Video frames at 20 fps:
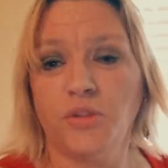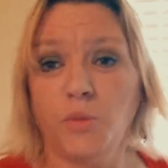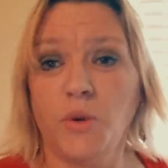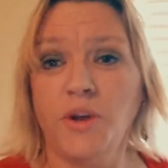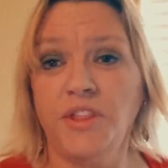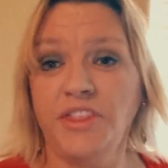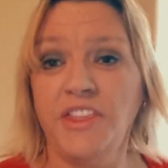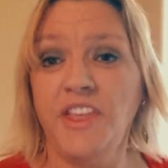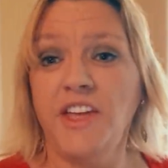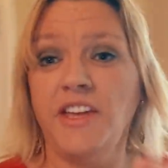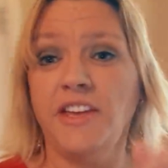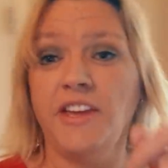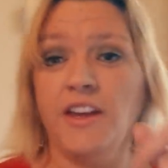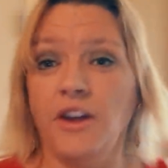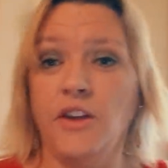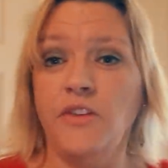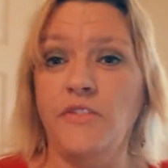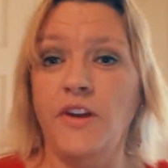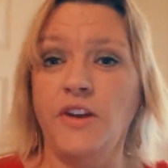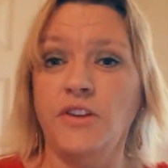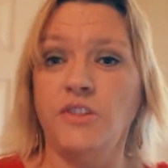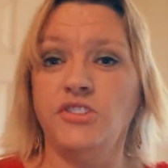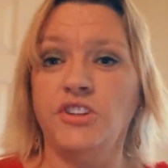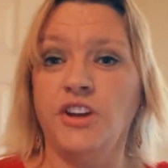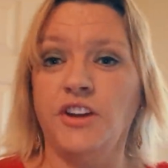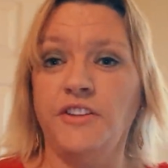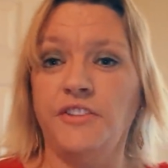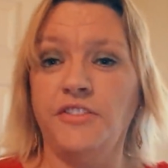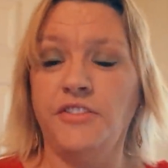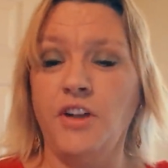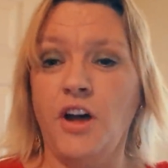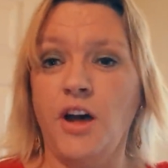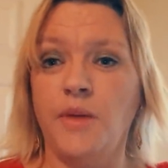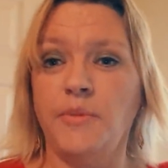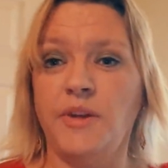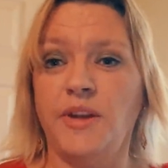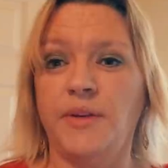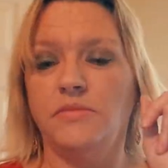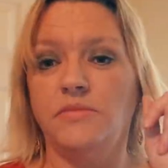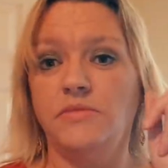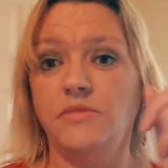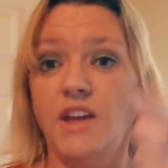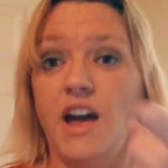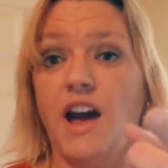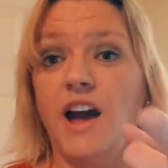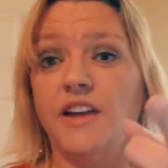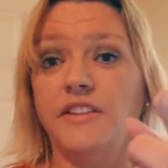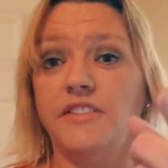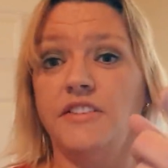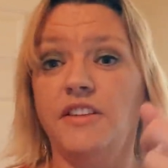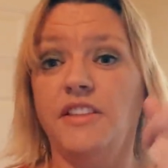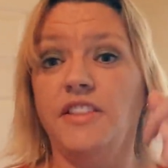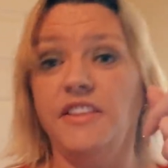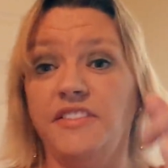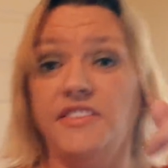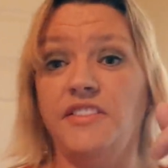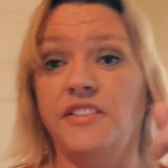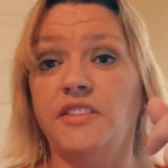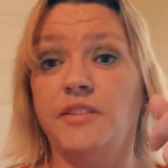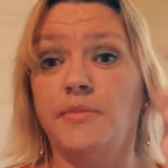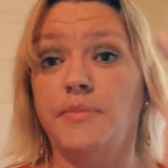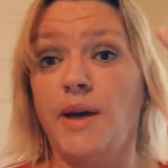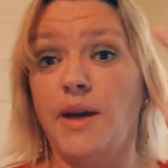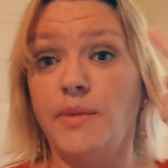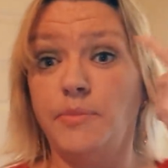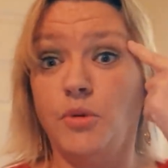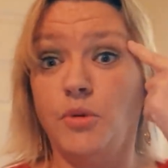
the one thing Gary Vaynerchuk has taught me, not to listen to my